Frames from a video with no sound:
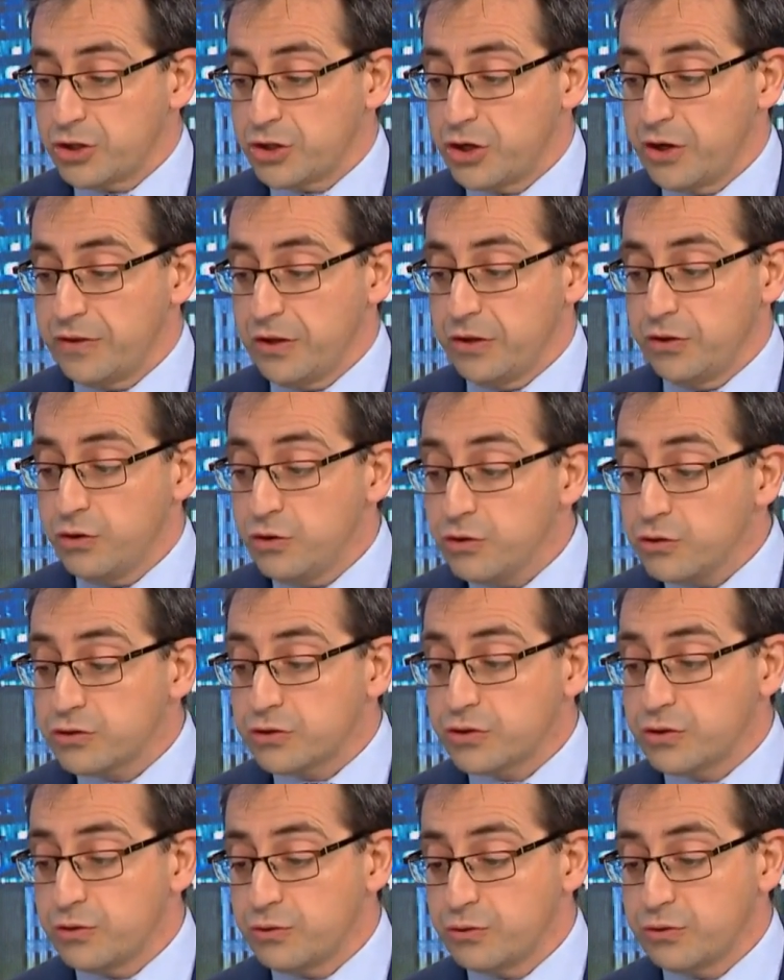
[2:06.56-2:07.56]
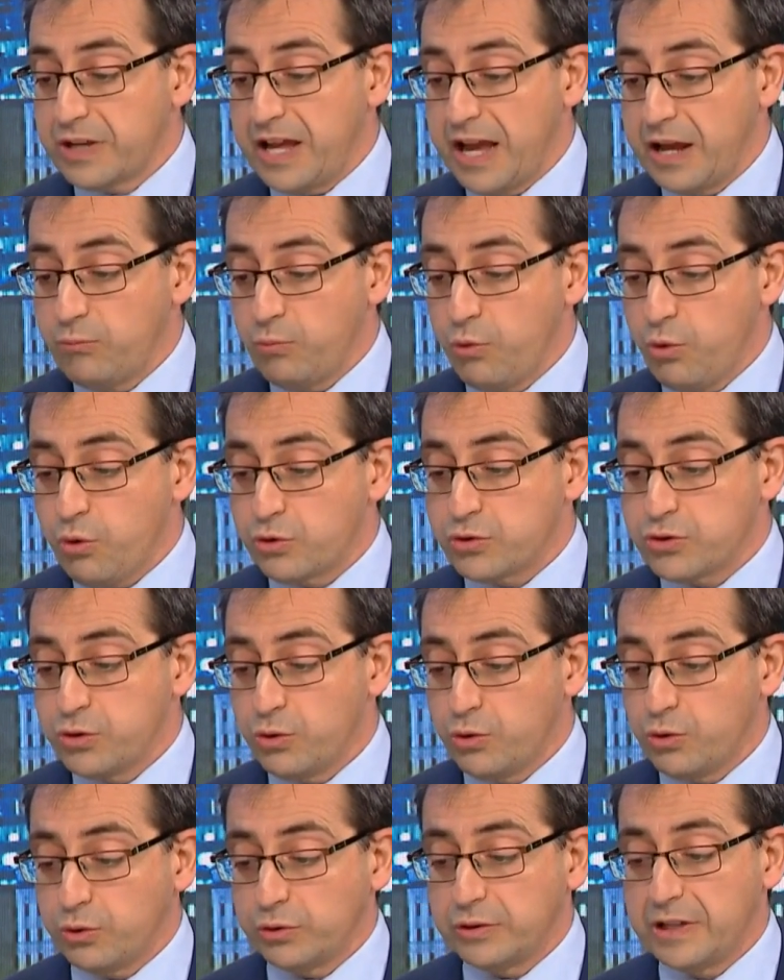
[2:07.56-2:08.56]
show that you too can walk
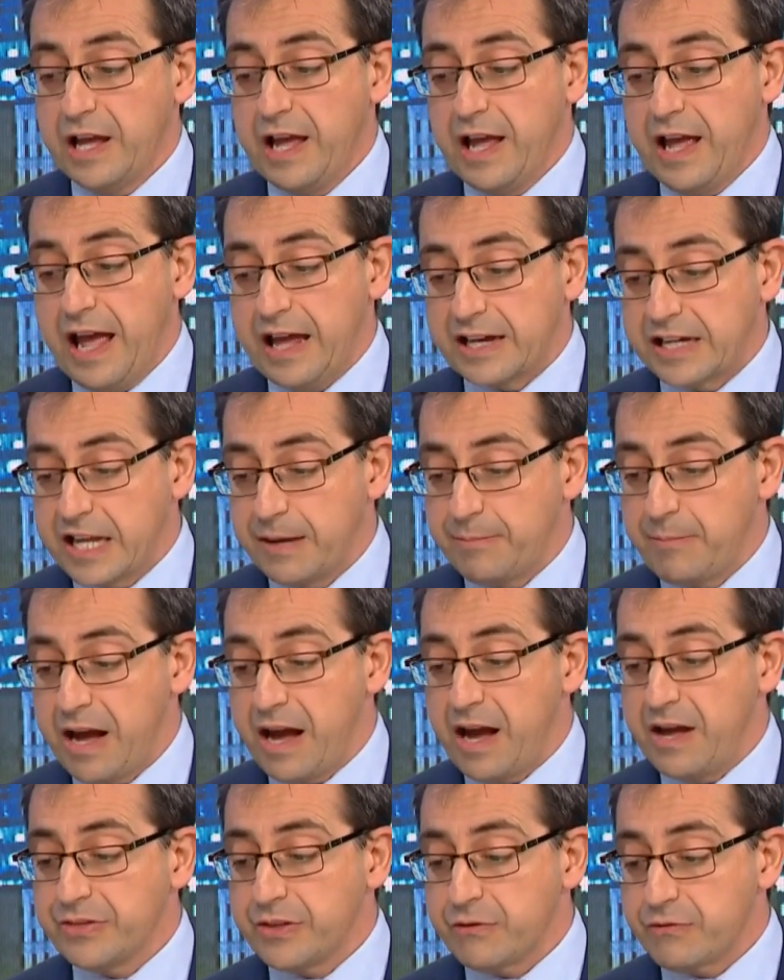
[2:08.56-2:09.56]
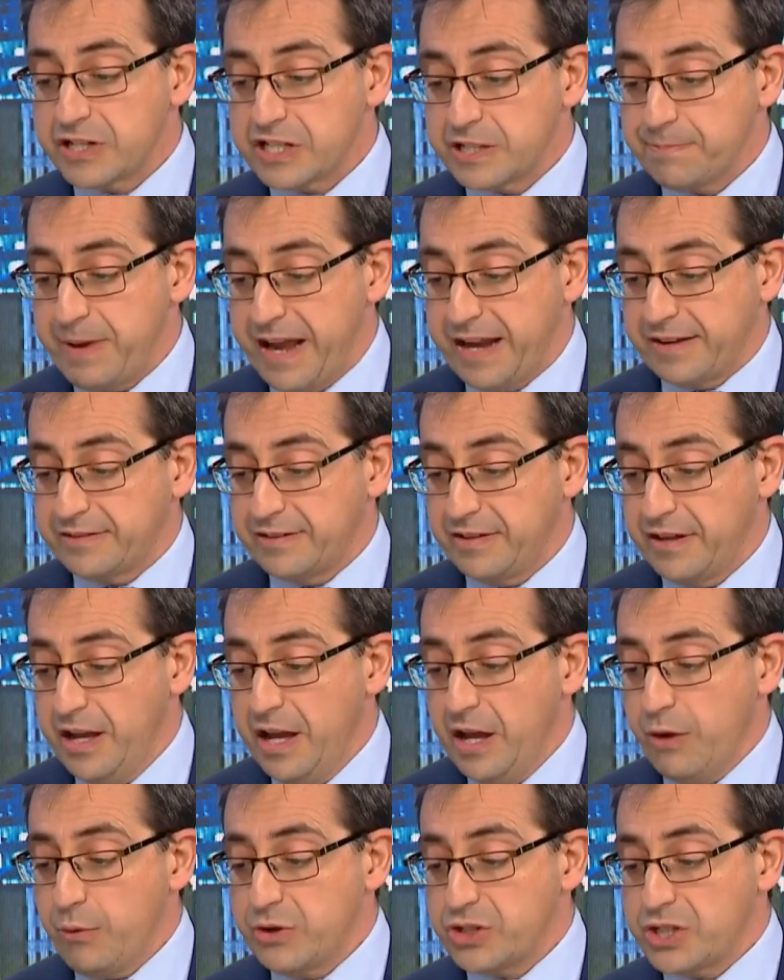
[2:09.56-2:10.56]
tall and command the respect
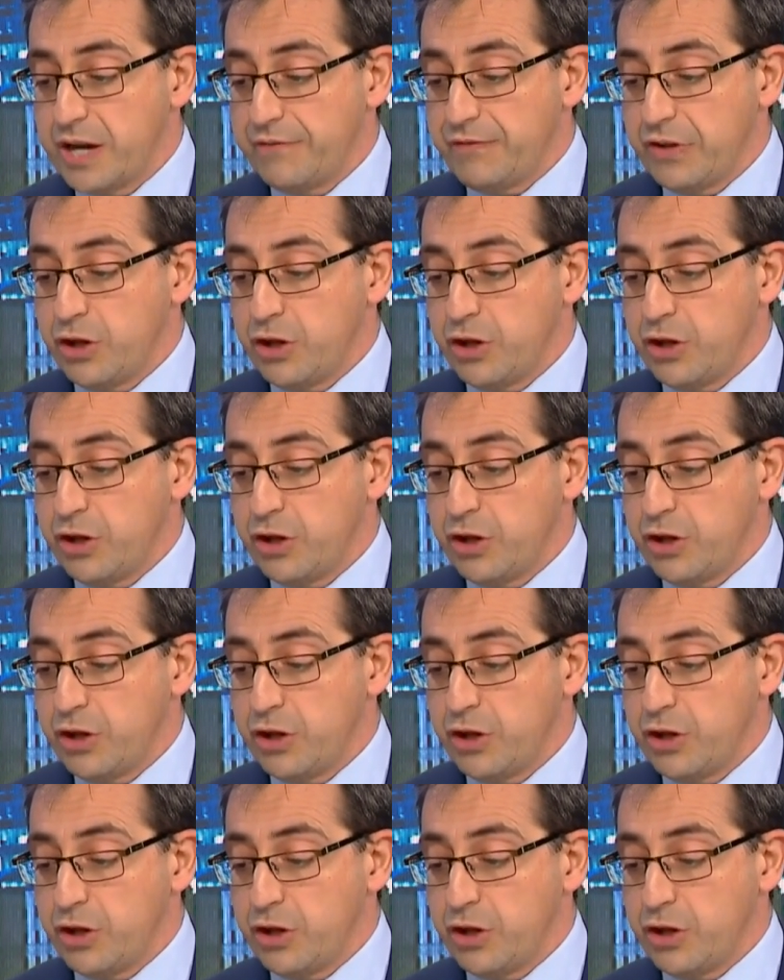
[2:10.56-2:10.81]
which every